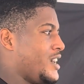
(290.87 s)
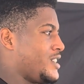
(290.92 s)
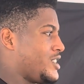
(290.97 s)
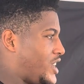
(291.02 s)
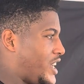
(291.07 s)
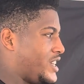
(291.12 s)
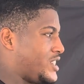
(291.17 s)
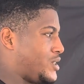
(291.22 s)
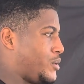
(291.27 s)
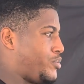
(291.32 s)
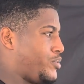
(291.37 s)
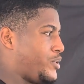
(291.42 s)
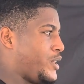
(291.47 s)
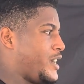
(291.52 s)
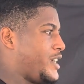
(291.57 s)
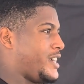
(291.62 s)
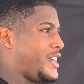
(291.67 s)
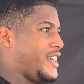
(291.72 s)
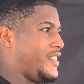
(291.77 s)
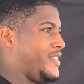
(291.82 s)
change the
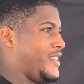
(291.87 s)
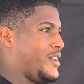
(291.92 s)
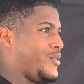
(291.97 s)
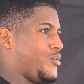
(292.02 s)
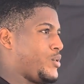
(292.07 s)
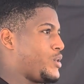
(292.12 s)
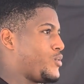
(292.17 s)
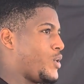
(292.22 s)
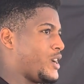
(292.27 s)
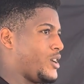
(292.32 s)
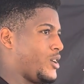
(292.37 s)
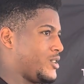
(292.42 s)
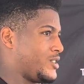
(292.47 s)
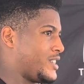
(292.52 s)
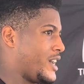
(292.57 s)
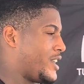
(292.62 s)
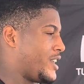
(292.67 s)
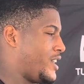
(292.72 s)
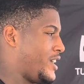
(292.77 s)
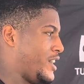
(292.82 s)
play, and then we run it on
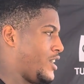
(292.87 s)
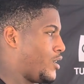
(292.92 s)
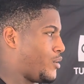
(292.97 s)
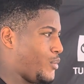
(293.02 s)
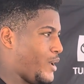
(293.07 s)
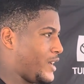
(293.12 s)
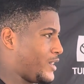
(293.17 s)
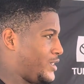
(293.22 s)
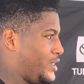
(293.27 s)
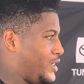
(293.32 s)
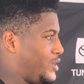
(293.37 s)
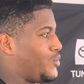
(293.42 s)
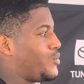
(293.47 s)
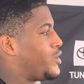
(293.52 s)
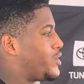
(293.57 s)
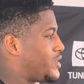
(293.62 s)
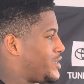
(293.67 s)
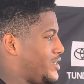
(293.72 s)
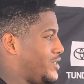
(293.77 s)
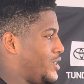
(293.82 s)
Saturday and automatically it
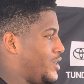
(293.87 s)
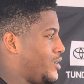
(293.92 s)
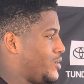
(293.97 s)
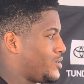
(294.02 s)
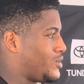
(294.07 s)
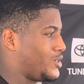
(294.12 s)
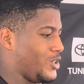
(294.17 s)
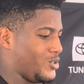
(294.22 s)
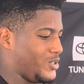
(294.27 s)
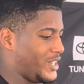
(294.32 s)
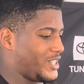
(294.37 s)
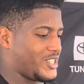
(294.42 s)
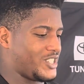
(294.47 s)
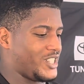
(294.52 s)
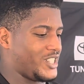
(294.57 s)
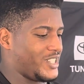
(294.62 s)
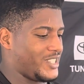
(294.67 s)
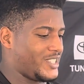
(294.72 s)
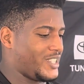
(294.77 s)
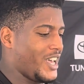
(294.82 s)
works, you know. So that's
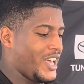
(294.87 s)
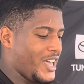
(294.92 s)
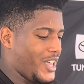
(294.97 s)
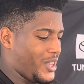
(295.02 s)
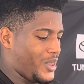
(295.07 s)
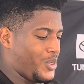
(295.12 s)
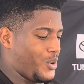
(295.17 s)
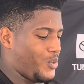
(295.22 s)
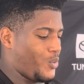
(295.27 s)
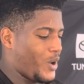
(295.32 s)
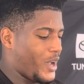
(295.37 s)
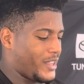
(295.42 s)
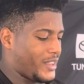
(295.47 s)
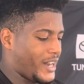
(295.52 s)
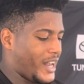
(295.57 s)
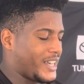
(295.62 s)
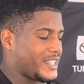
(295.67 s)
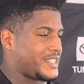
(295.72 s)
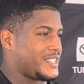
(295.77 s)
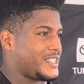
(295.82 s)
just the way
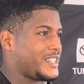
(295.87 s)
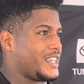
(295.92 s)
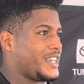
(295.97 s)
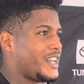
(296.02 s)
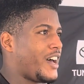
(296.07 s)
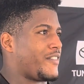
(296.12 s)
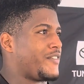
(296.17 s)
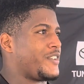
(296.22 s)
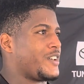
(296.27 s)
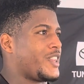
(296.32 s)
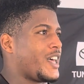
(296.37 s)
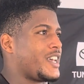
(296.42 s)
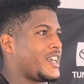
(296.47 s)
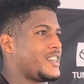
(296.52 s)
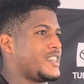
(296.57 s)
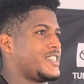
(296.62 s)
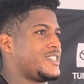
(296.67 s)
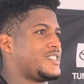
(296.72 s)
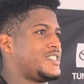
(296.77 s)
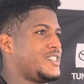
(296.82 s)
that I see it. I feel
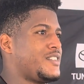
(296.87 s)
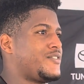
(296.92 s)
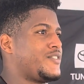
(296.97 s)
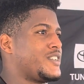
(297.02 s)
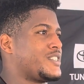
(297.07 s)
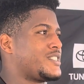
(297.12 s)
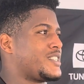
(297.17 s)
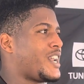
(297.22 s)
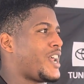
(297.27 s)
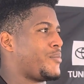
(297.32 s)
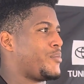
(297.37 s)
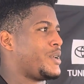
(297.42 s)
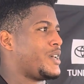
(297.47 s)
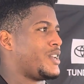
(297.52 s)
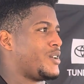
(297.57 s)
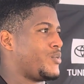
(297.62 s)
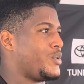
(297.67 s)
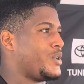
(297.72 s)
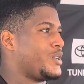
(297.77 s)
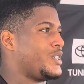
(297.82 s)
like this defense that I'm in,
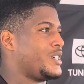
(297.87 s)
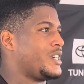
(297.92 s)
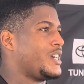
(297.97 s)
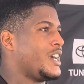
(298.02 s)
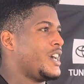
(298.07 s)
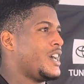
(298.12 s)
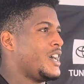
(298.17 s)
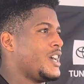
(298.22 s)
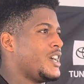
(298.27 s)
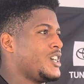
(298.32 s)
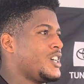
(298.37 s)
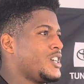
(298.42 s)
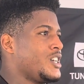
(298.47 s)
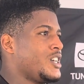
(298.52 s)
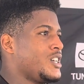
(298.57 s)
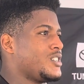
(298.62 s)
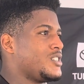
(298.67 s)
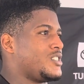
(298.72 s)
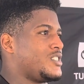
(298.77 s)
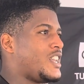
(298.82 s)
it really
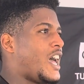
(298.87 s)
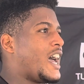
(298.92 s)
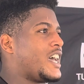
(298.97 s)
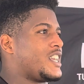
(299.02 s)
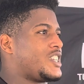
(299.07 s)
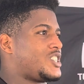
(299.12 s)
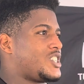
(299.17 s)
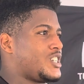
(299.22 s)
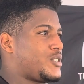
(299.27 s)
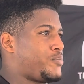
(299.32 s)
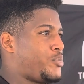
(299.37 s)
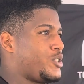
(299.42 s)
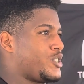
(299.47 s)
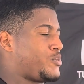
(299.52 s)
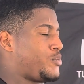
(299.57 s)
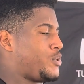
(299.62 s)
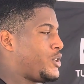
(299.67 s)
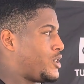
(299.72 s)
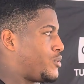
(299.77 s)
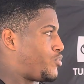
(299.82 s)
not just
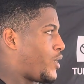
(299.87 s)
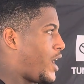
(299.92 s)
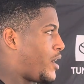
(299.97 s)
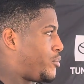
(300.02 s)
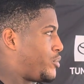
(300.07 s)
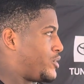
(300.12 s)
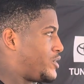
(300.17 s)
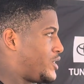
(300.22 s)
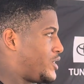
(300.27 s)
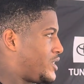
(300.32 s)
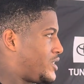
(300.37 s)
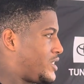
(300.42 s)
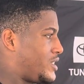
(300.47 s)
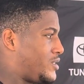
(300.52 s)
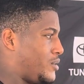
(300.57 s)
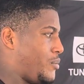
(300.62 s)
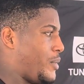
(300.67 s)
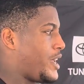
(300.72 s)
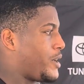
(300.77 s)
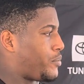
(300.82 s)
puts me in prime position
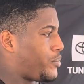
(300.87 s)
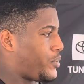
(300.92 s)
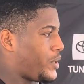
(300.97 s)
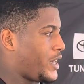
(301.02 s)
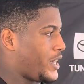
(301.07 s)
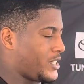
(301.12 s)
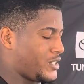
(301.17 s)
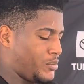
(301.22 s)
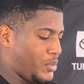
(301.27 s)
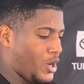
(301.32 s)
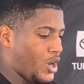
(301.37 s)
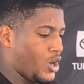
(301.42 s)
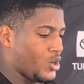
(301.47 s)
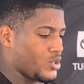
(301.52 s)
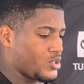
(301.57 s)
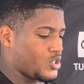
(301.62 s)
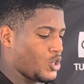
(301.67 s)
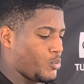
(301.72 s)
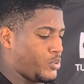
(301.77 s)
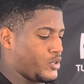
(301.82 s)
to make plays, but
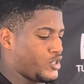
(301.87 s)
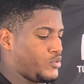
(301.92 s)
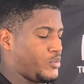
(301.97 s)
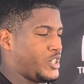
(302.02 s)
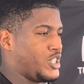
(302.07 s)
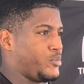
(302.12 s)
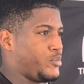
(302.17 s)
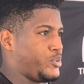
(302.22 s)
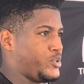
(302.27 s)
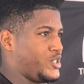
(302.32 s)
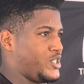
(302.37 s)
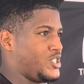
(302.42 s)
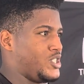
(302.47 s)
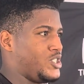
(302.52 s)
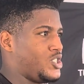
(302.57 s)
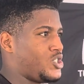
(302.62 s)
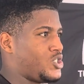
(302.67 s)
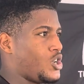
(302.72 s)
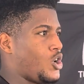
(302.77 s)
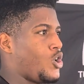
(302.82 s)
also puts me in the position to
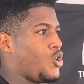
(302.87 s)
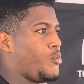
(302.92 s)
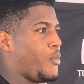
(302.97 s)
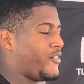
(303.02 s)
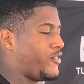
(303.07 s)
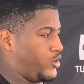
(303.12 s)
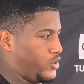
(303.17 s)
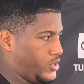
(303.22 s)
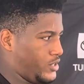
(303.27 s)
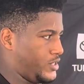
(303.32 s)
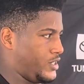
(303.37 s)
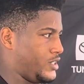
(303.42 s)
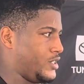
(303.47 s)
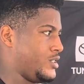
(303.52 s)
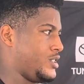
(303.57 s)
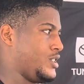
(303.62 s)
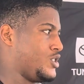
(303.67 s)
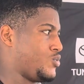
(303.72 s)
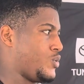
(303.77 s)
show my versatility as